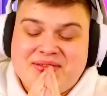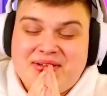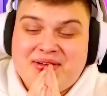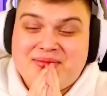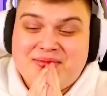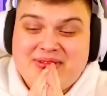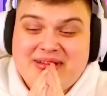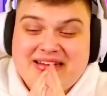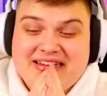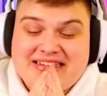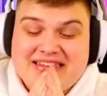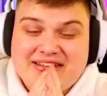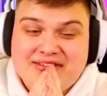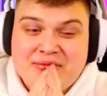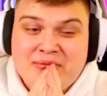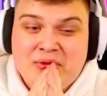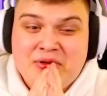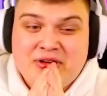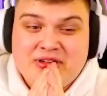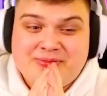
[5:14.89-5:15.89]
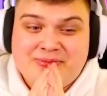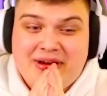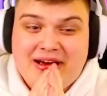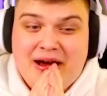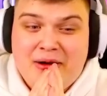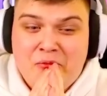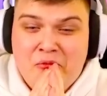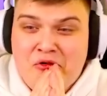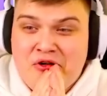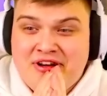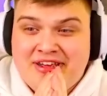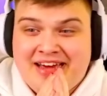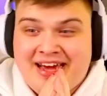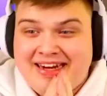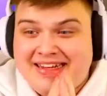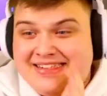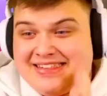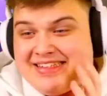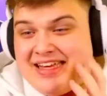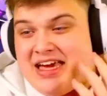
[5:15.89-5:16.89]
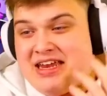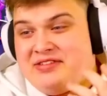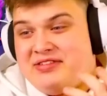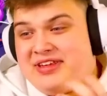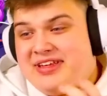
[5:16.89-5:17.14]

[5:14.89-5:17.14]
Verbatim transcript: biggest ever bonus buy. I'm already kind of scared.